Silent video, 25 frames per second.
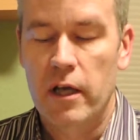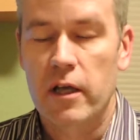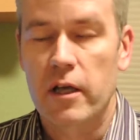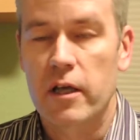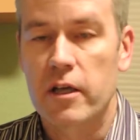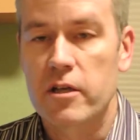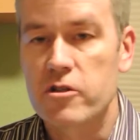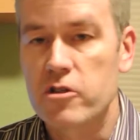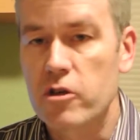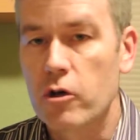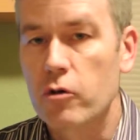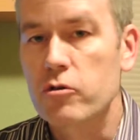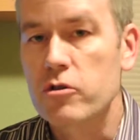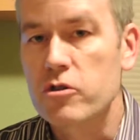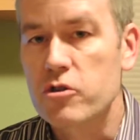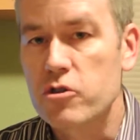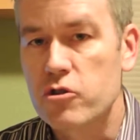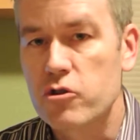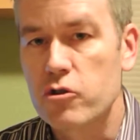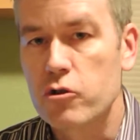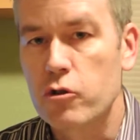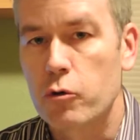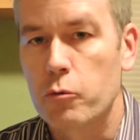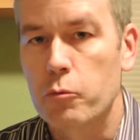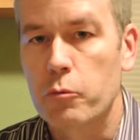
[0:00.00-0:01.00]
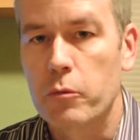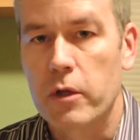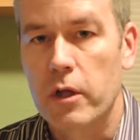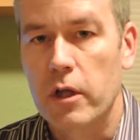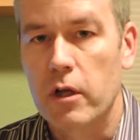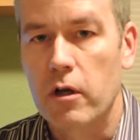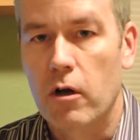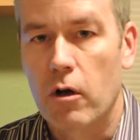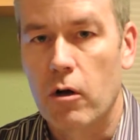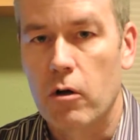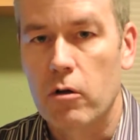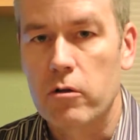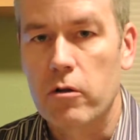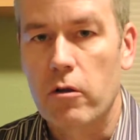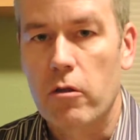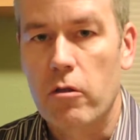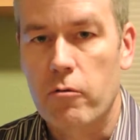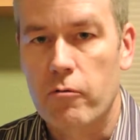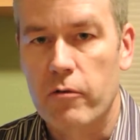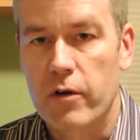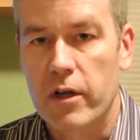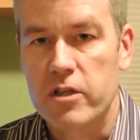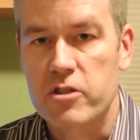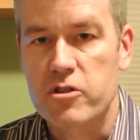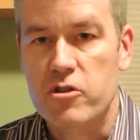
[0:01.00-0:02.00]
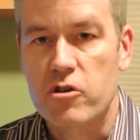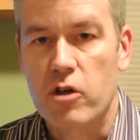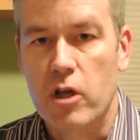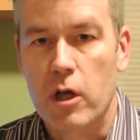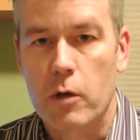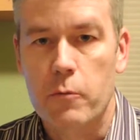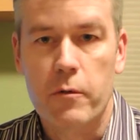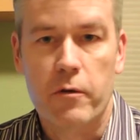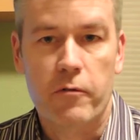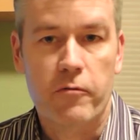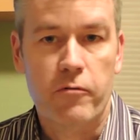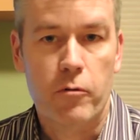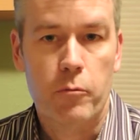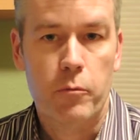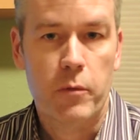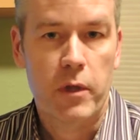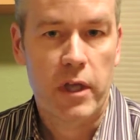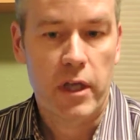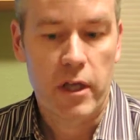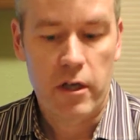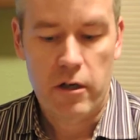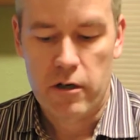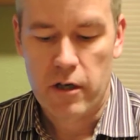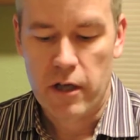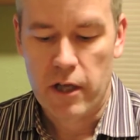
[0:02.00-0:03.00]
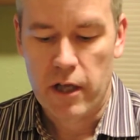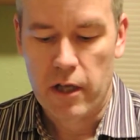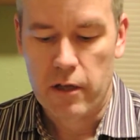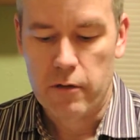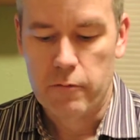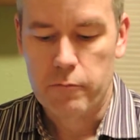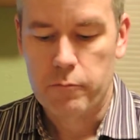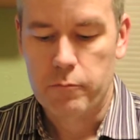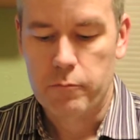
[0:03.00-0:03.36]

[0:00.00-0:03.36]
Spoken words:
And don't assume that all the threats are coming from the internet.